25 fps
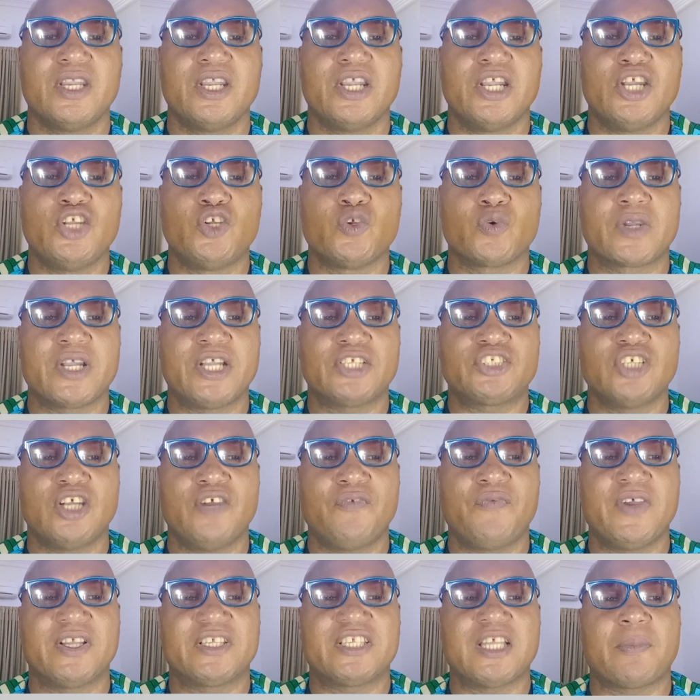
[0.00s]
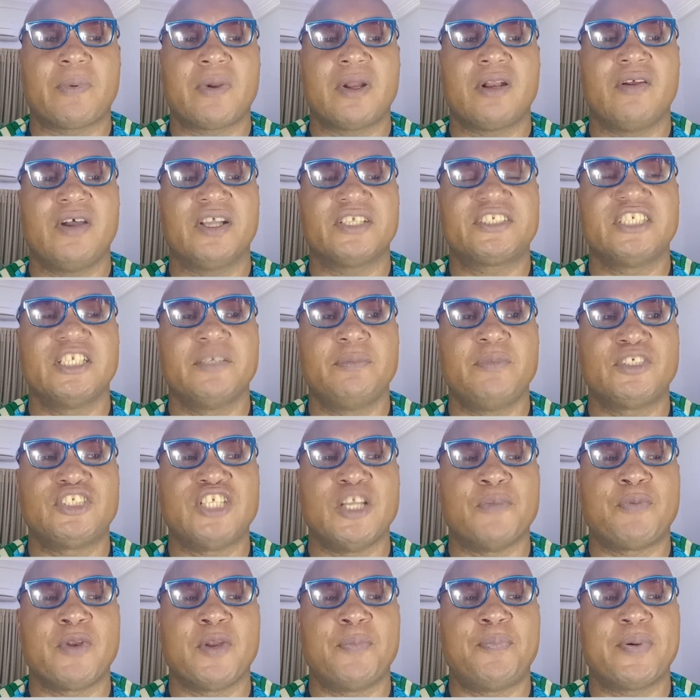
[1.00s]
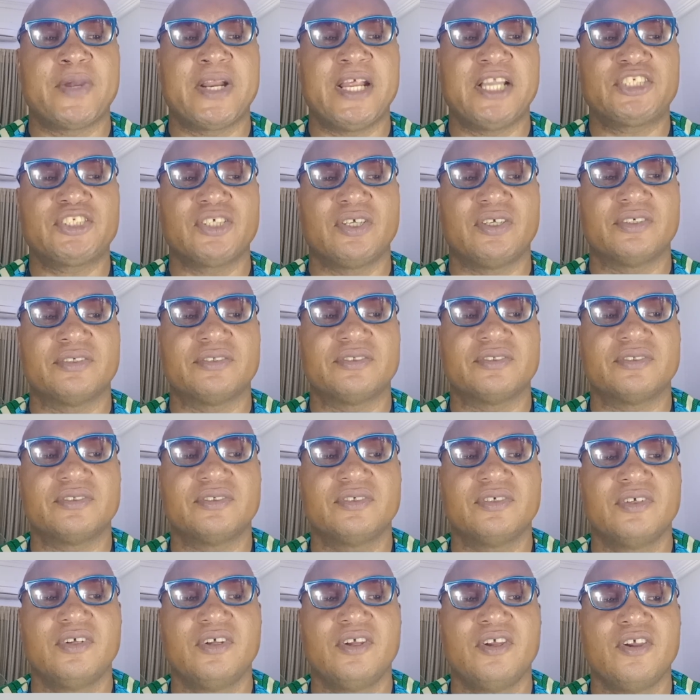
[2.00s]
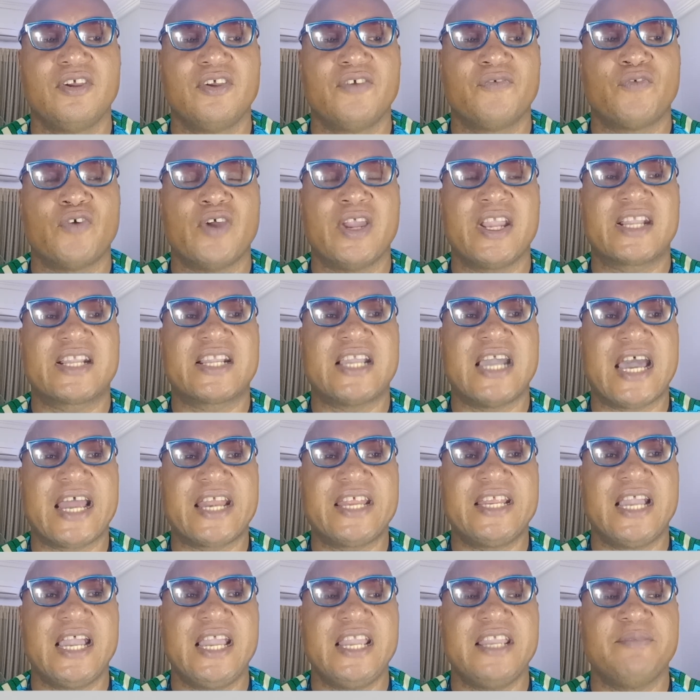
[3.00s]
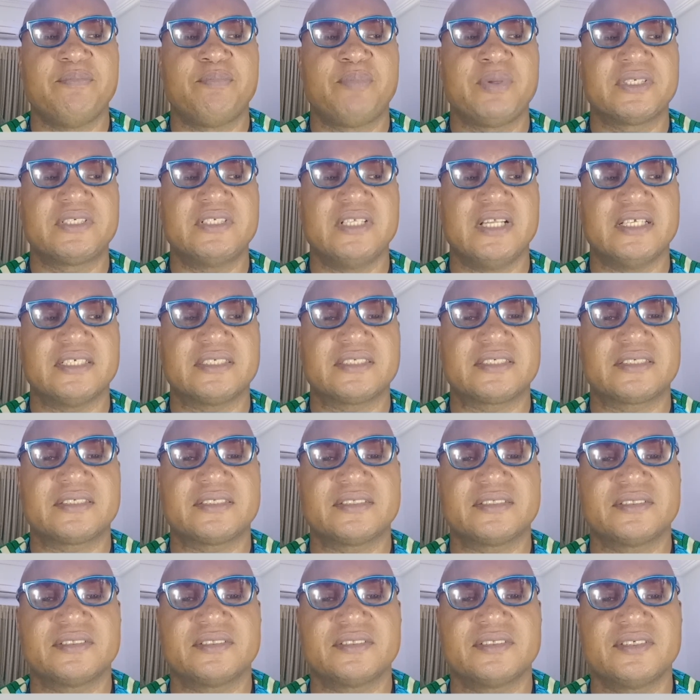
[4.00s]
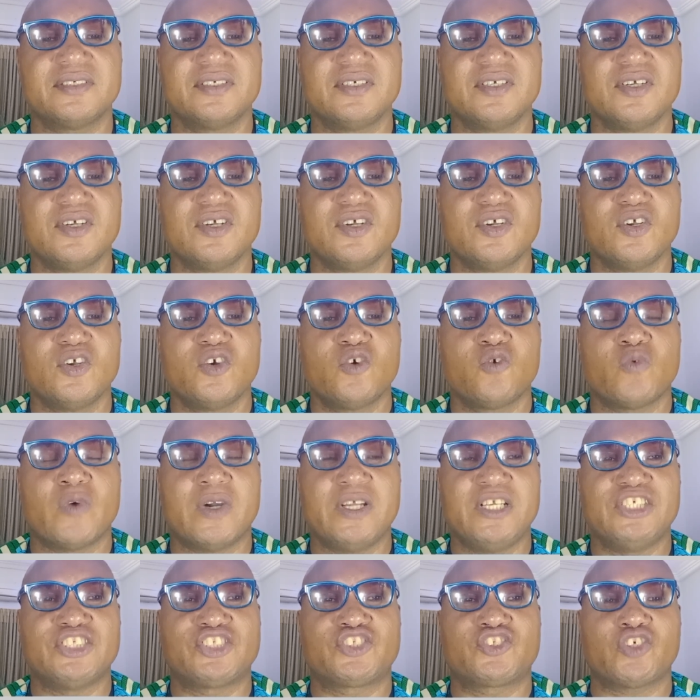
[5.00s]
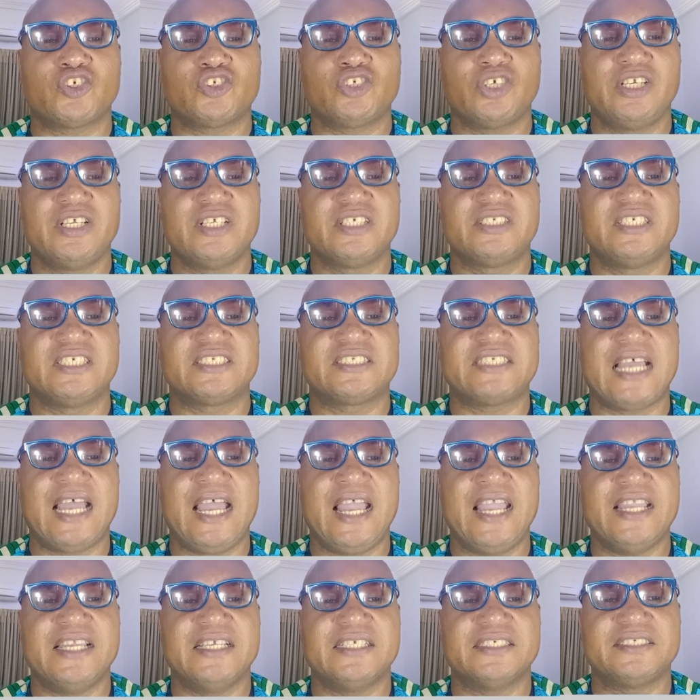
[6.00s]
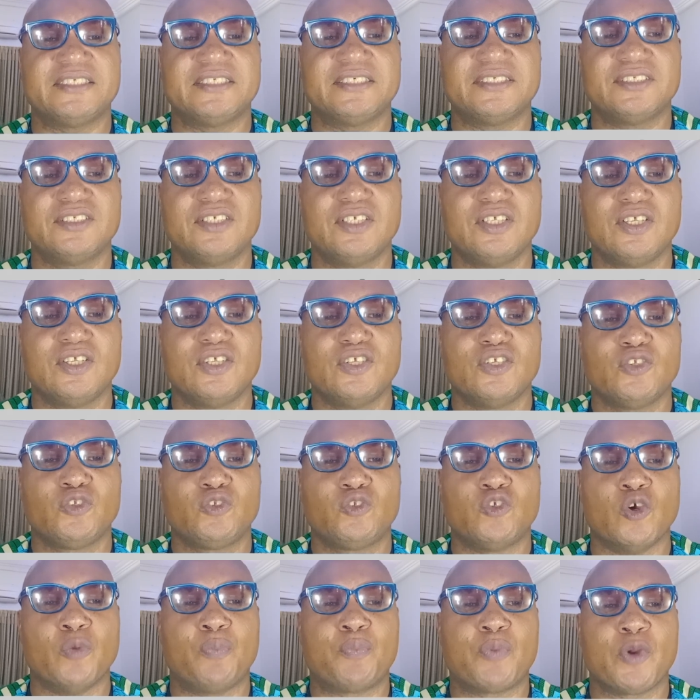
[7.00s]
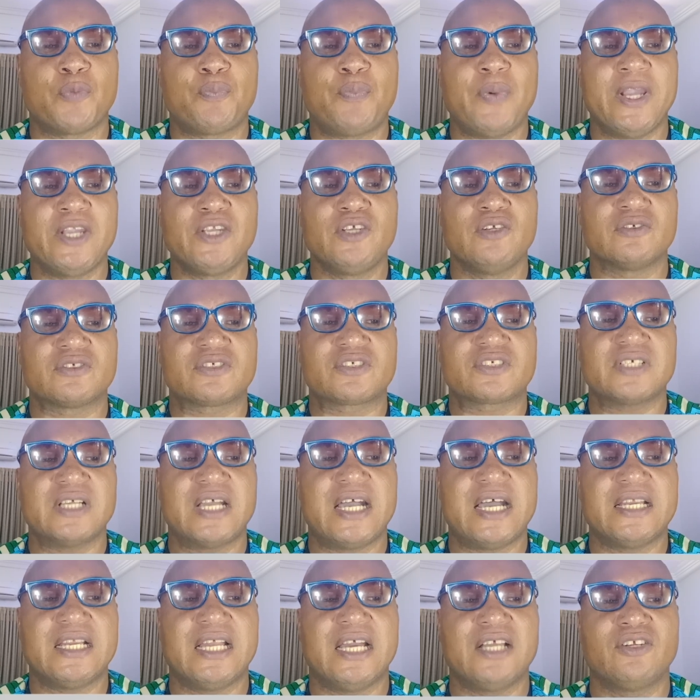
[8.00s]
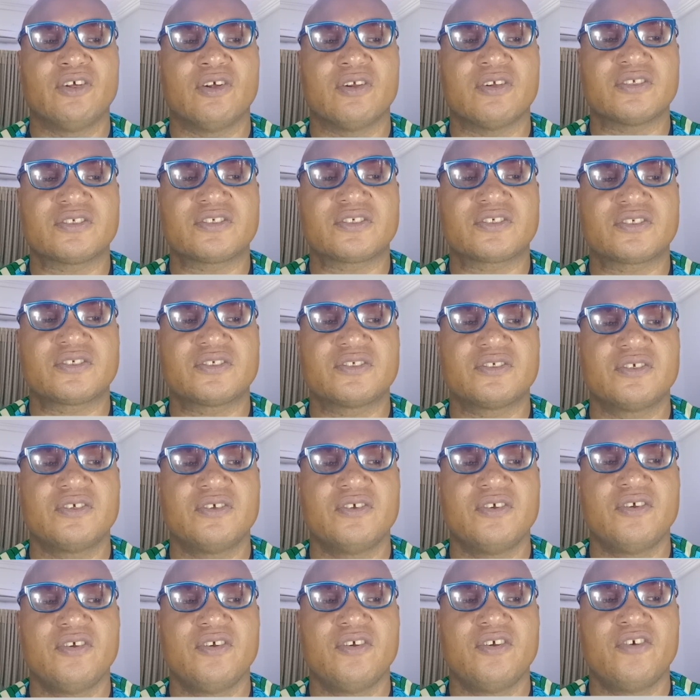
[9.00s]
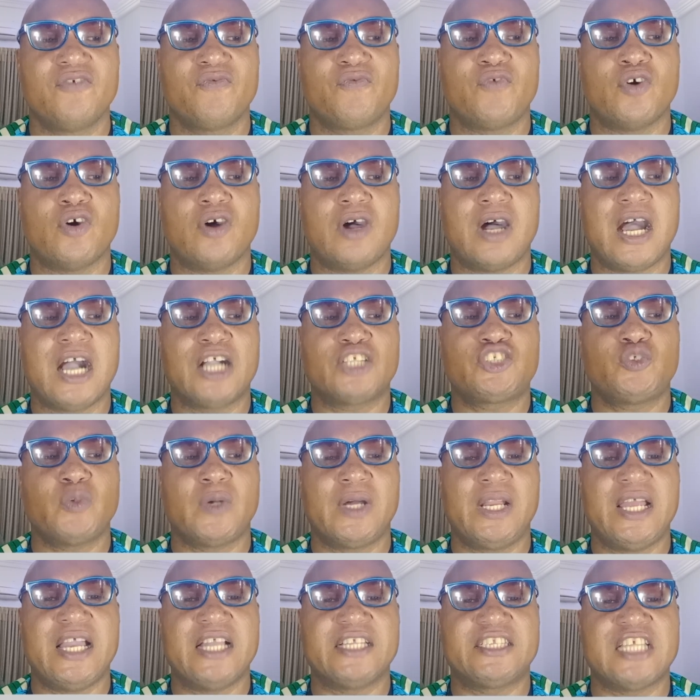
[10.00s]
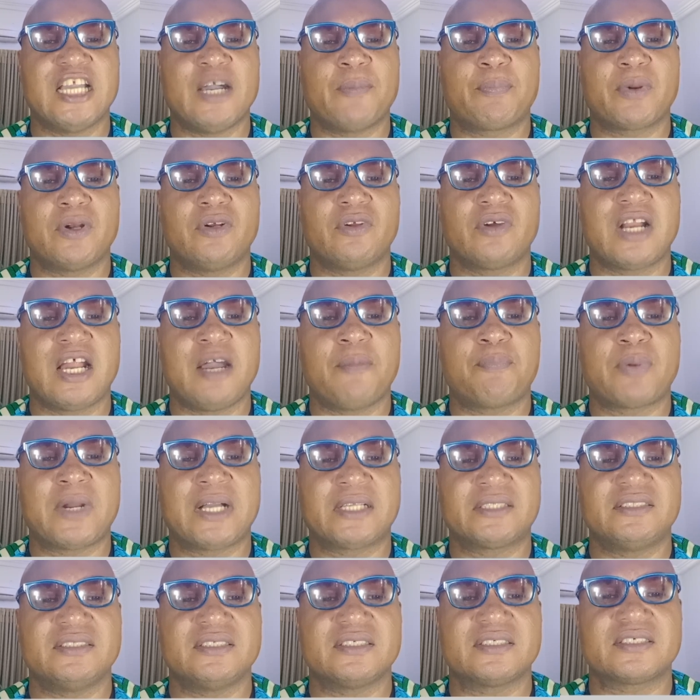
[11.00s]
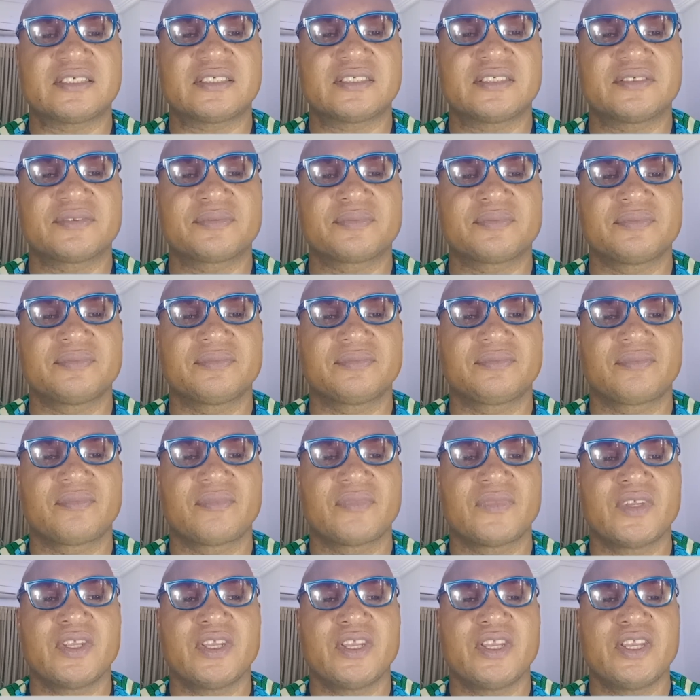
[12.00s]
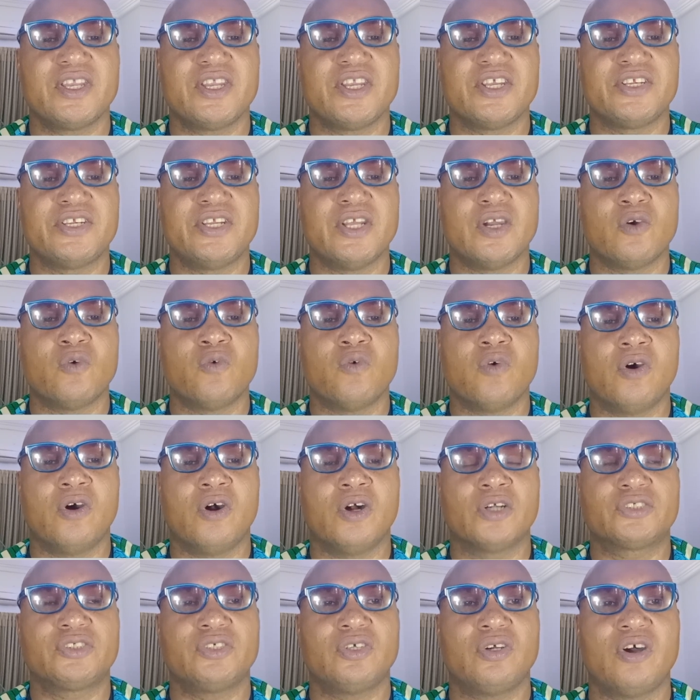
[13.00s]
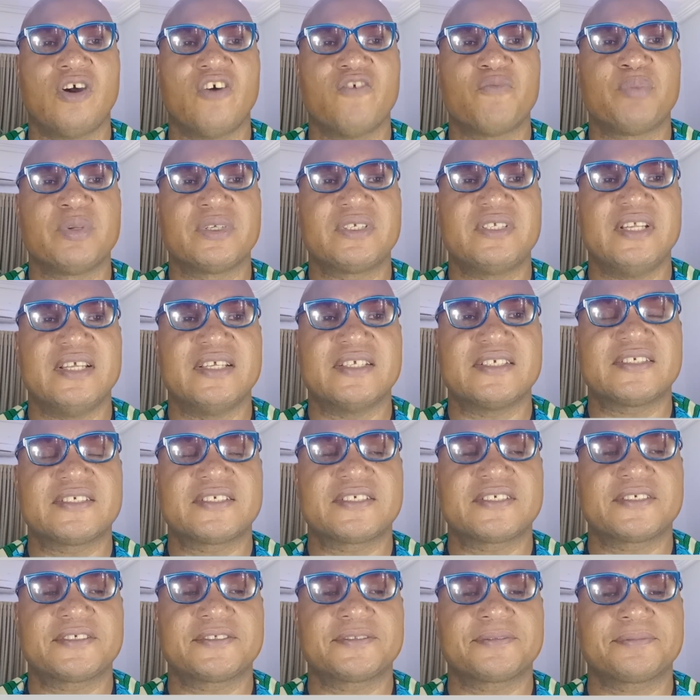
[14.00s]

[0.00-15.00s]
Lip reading: Education for entrepreneurship is a preparation for a career in business, when instruction is designed to prepare youths and adults for actual entrepreneurial practice in the world of business.